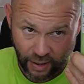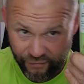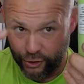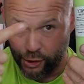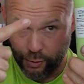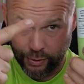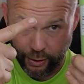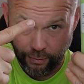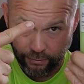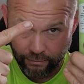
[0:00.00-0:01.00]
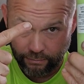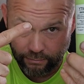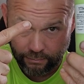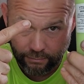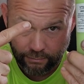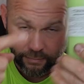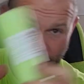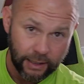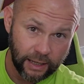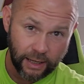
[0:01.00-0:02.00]
of the new.
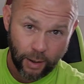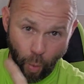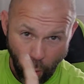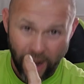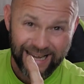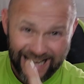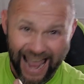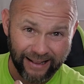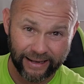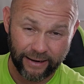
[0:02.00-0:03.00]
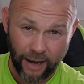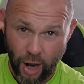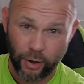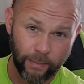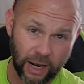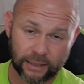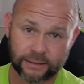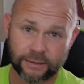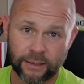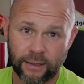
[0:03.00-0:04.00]
1 gallon, $100.